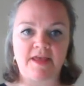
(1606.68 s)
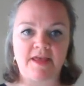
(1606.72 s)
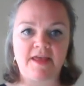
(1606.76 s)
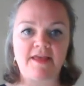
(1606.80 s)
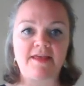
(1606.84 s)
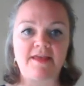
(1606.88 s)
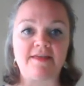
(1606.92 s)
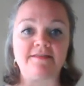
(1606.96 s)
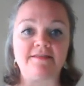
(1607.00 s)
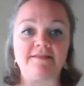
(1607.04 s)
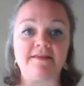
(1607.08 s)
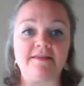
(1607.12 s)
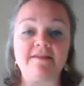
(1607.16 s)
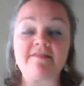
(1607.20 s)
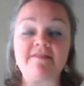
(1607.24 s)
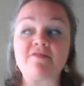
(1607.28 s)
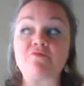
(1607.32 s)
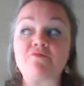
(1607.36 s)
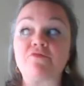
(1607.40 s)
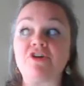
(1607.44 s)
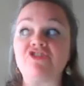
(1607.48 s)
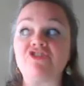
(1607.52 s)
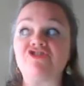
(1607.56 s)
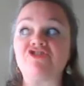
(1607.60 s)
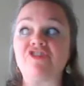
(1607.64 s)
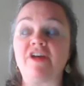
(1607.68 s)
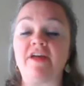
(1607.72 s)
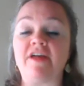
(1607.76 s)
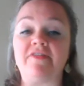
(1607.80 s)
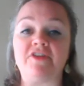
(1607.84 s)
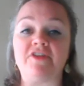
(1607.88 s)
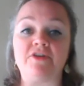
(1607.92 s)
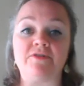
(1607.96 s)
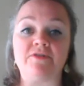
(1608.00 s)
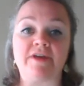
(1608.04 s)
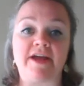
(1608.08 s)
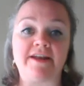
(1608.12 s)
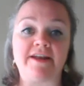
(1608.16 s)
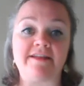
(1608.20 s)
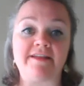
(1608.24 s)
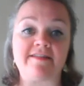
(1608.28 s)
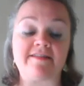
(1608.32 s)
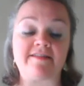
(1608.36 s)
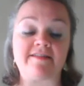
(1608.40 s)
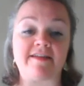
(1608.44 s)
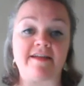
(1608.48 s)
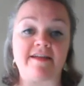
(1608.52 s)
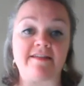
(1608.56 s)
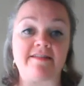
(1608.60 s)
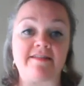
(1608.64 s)
In this, Russia and the United
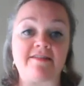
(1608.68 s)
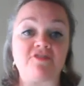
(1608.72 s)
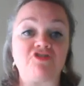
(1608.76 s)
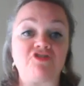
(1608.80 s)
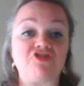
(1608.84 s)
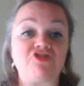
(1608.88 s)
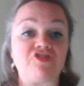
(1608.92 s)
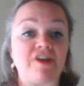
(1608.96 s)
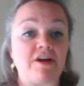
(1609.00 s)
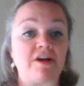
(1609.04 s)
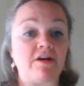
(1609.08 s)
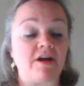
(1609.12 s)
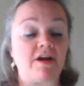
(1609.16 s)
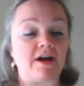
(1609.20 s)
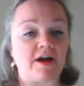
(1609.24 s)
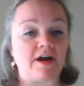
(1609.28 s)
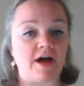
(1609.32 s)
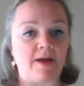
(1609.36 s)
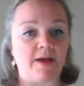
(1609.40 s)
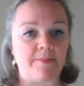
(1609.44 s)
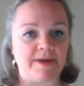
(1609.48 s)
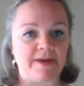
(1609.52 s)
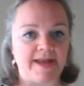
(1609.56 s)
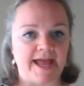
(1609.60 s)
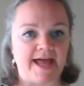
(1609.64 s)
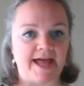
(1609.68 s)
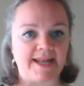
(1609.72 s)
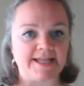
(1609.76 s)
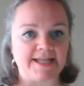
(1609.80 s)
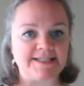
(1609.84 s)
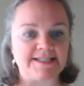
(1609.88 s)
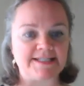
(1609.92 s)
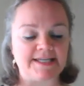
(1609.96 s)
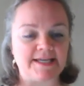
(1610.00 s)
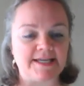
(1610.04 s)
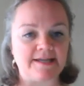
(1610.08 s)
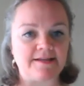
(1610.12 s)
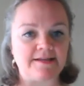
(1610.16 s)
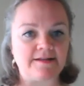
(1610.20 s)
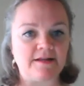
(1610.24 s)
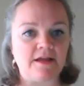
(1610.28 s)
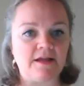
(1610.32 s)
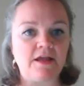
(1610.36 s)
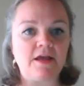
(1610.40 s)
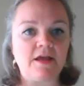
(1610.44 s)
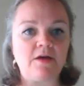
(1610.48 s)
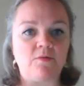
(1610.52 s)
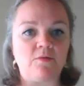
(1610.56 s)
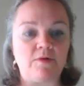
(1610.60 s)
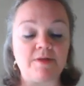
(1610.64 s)
States share a commonality.
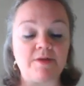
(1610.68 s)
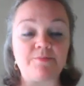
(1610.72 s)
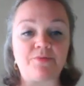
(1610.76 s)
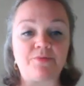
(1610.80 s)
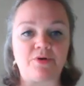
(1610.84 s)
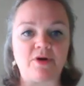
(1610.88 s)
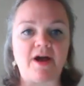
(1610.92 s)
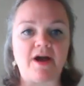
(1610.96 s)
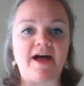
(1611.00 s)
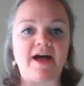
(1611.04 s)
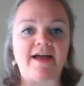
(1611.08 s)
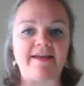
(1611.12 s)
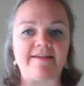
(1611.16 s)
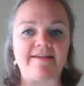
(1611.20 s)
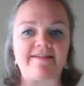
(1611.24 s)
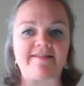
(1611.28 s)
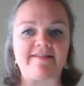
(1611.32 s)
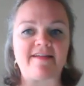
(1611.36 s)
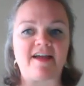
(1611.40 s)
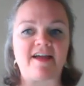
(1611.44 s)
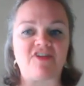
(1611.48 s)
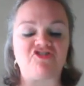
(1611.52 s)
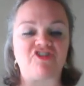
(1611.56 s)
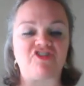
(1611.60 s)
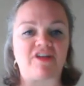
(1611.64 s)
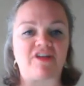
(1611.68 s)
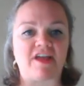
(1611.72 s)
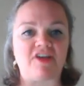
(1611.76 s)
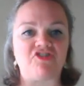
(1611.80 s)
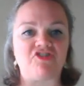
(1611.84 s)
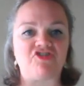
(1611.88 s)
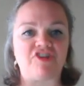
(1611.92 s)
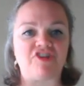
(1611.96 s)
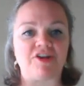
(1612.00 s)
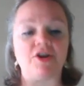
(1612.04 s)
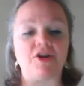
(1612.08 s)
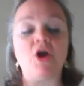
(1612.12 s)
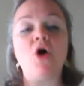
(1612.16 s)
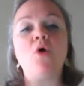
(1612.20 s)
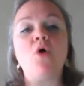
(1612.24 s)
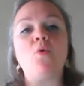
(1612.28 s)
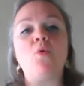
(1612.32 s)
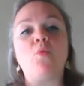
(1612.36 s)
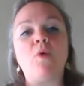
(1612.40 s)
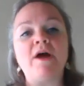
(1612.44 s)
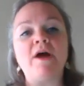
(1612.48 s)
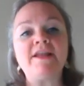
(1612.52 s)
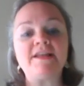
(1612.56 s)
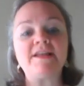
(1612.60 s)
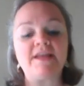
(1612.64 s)
We prize education.
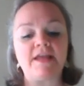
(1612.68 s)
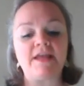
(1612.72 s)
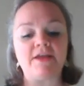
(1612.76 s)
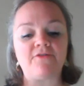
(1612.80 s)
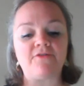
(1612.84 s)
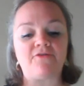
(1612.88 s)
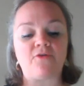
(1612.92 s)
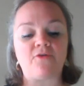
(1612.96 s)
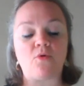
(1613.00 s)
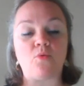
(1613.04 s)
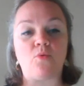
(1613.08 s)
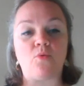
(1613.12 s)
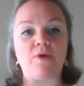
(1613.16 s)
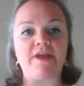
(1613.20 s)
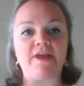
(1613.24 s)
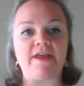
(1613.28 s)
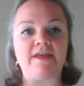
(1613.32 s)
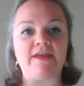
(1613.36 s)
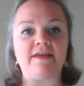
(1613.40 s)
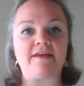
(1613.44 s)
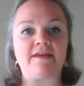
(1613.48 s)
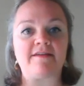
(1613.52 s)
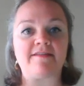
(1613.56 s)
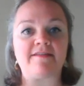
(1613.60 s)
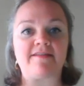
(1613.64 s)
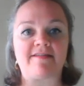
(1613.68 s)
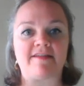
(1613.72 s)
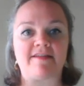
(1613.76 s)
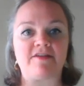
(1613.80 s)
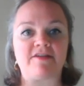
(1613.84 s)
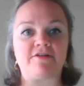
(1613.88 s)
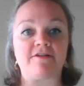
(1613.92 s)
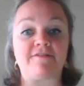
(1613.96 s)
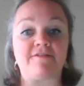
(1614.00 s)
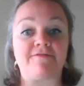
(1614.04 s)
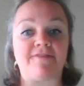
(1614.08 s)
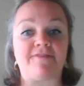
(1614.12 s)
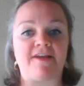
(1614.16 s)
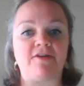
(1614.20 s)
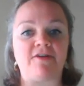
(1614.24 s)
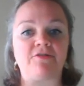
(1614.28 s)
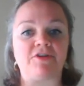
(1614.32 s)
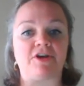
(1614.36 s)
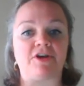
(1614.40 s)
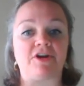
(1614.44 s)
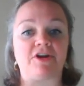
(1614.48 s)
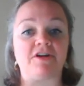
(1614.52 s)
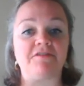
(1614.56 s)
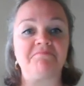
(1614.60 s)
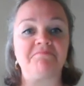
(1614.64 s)
What if we considered
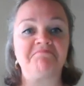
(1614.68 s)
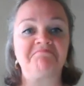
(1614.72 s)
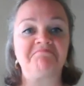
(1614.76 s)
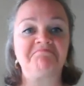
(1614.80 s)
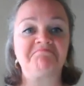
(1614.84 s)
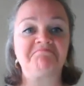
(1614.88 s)
failure